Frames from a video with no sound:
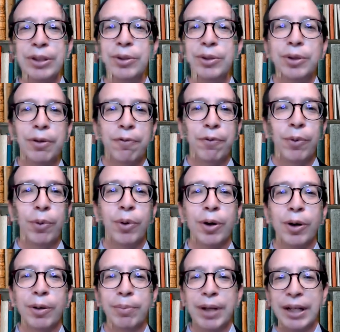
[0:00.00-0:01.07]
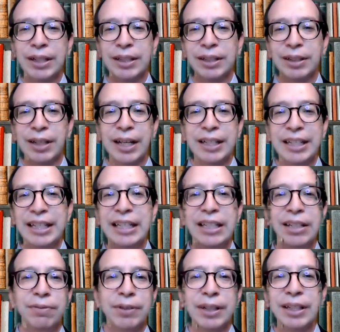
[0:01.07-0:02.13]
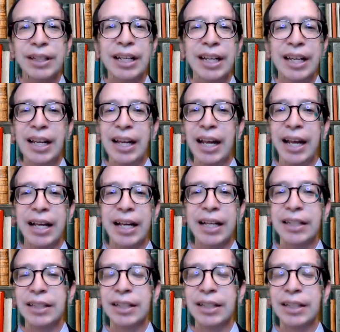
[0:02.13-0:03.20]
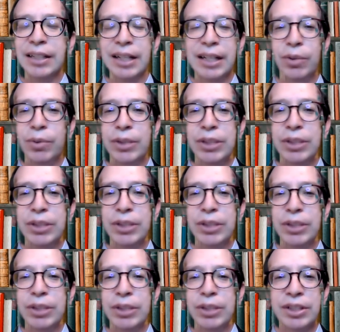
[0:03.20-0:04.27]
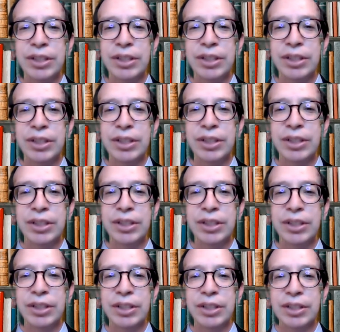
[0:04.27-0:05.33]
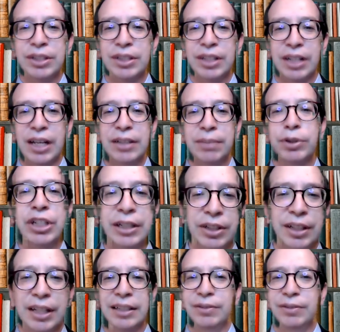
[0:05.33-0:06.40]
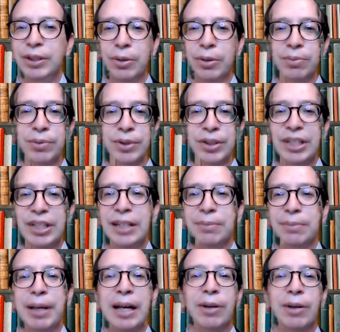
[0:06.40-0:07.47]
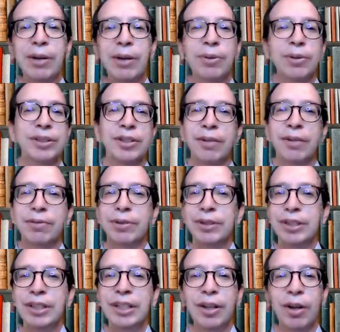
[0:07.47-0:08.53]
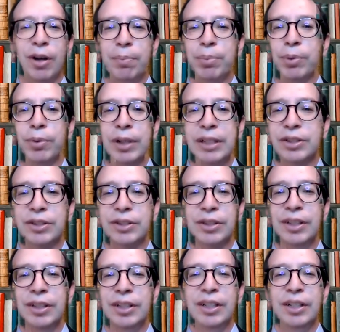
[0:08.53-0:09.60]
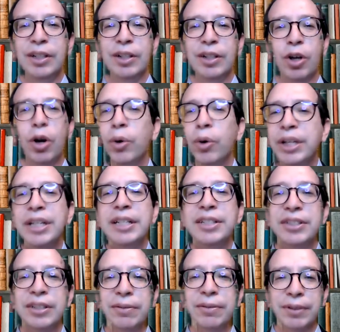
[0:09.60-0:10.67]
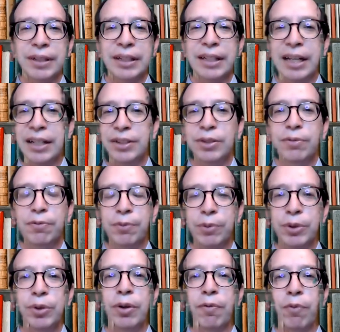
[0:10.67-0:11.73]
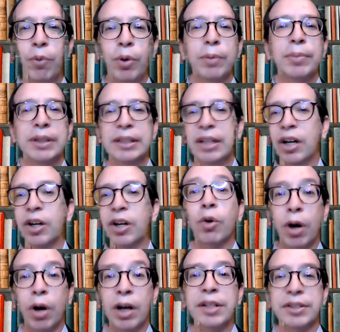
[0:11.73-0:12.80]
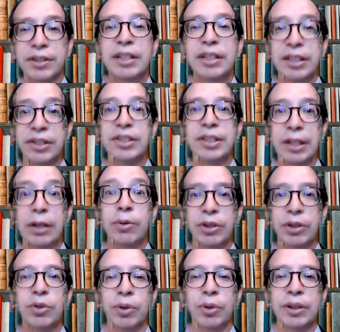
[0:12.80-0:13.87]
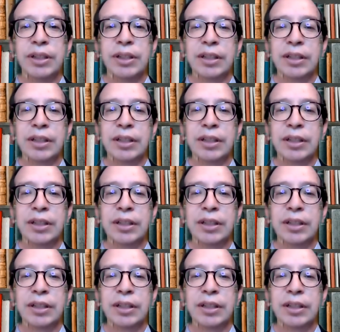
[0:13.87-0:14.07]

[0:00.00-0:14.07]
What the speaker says: uniform and even, and, which is the kind of projection that, state power and sovereignty operates cohesively and uniformly across this territory.